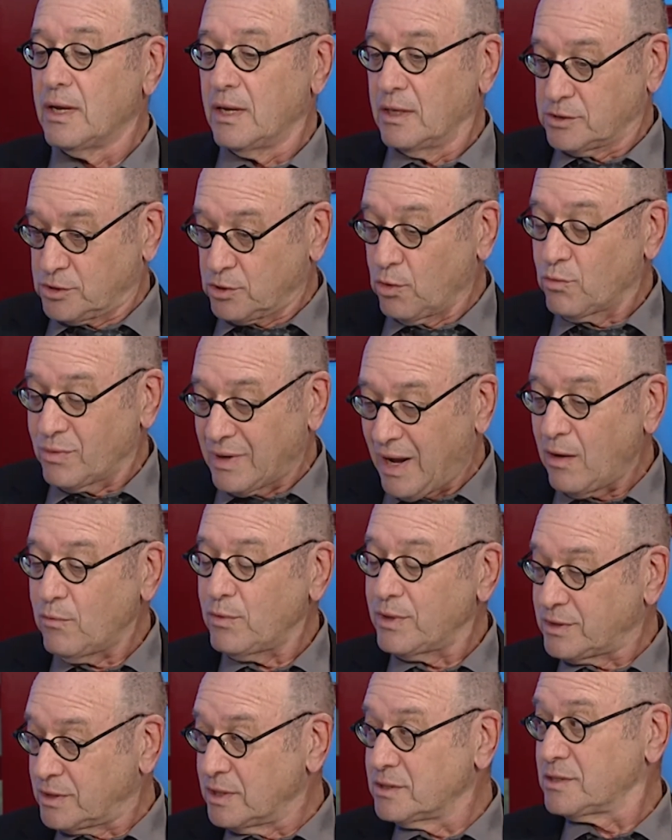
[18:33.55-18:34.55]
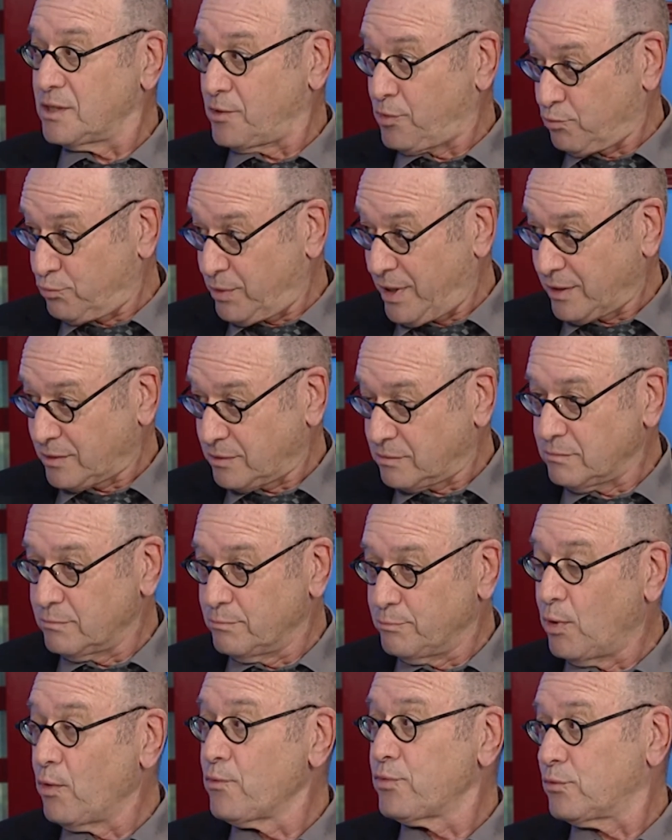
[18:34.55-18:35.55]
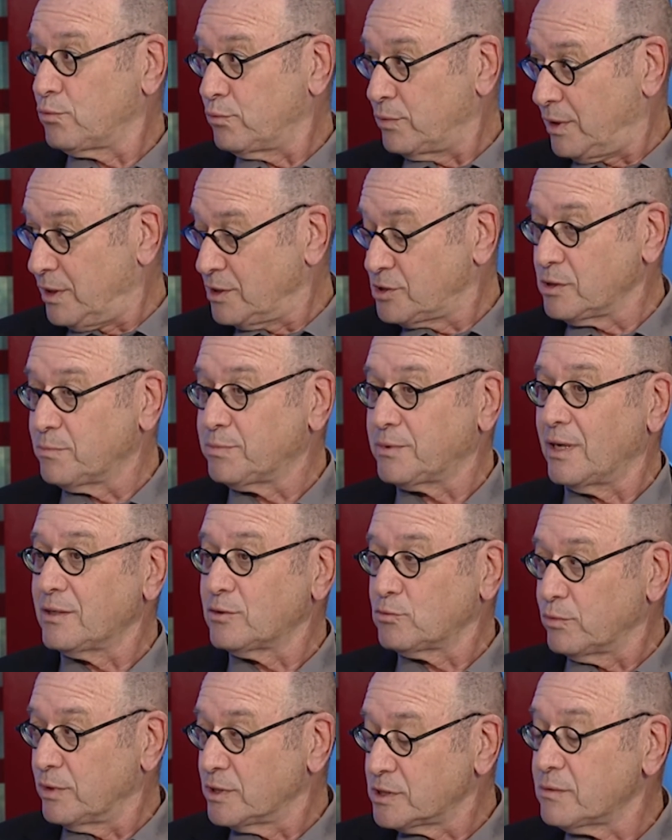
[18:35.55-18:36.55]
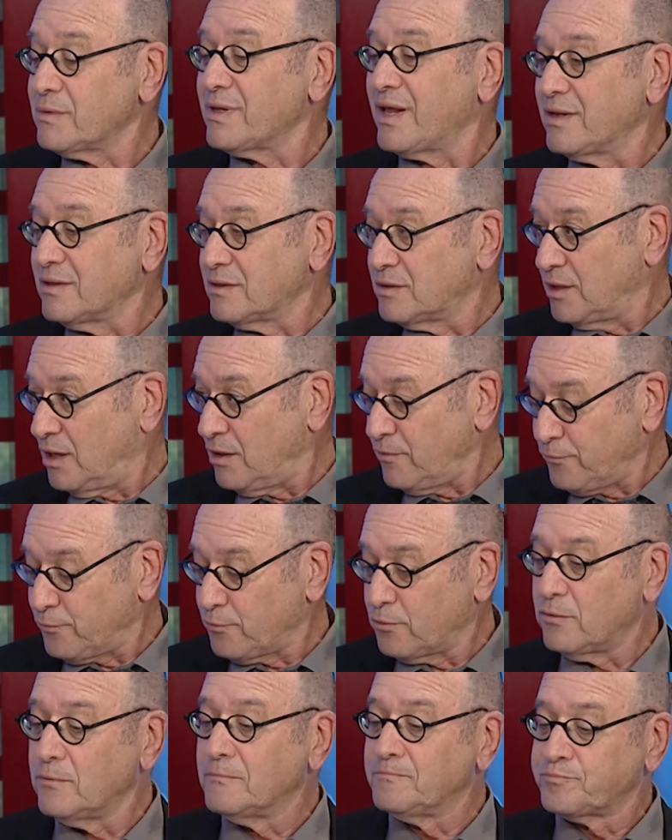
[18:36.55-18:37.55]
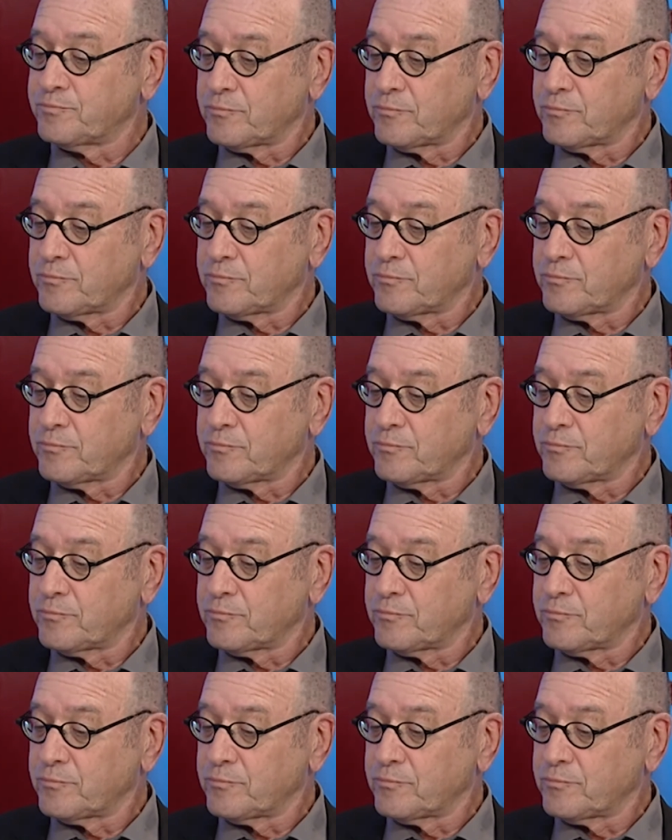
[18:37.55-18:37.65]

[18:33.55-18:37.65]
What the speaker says: So now it is a threat both to Egypt and to Israel, and therefore